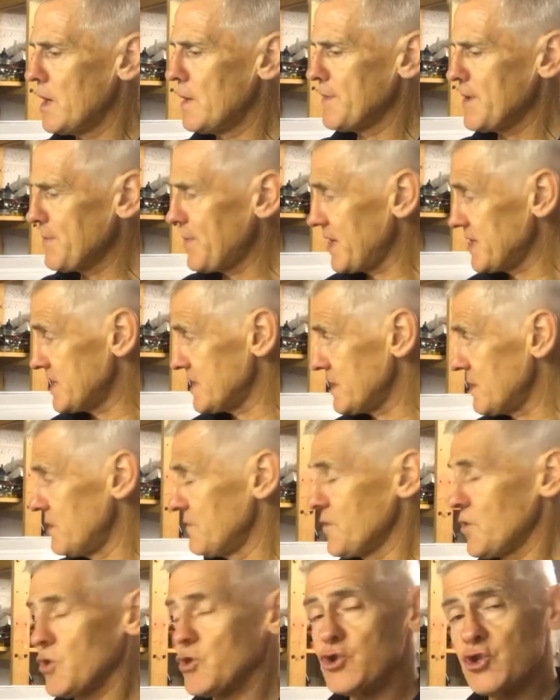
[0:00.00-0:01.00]
Basically I've
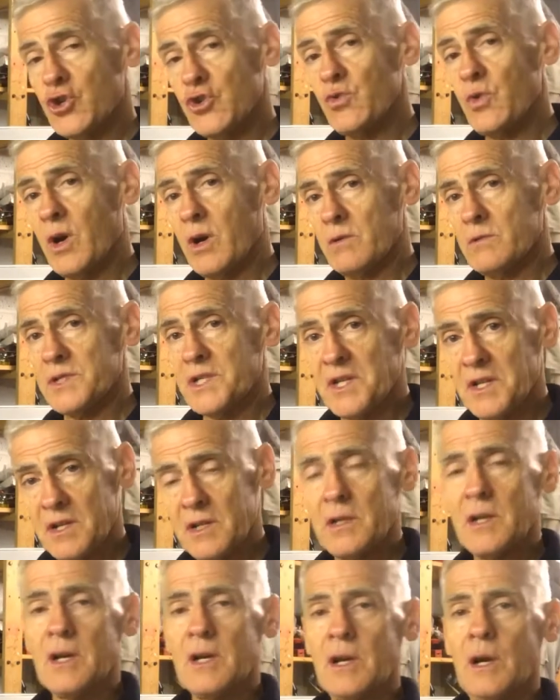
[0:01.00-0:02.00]
got two hulls here.
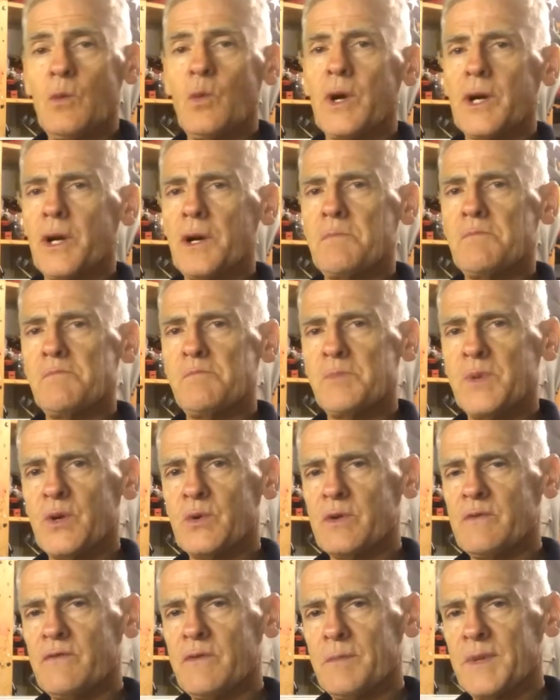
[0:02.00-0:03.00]
One I'm
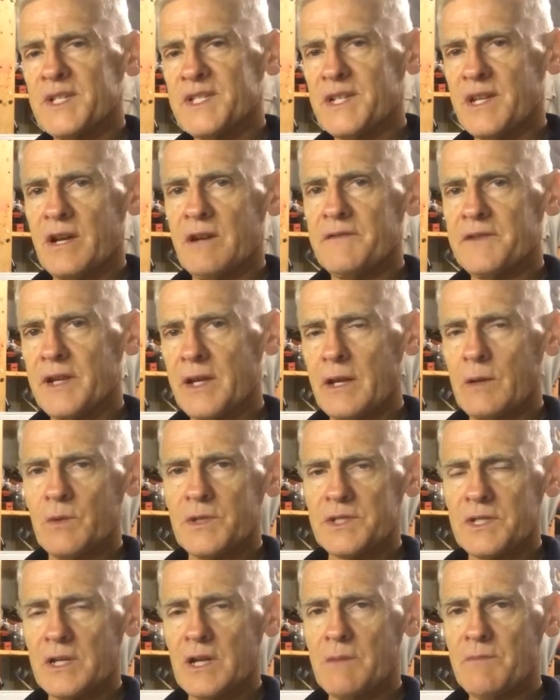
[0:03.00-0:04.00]
building for myself, and the other
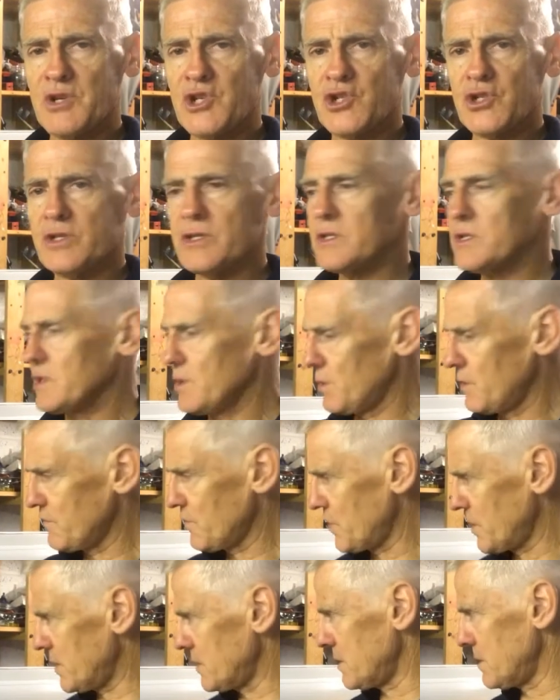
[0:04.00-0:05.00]
one's a commission. So I've
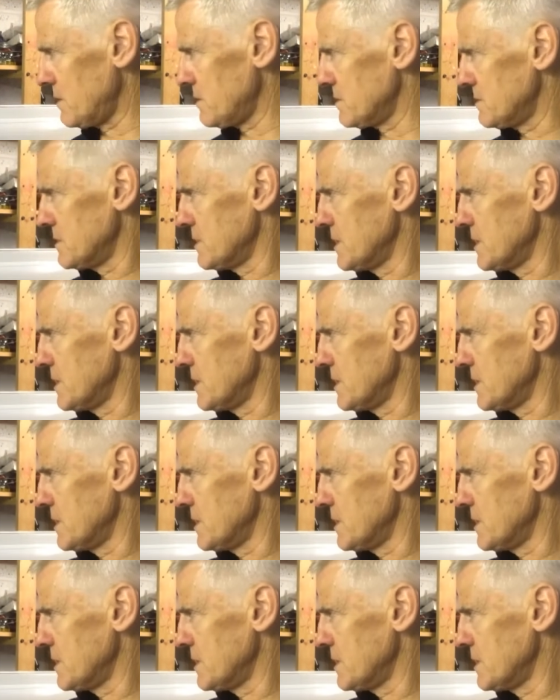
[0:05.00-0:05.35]
got a little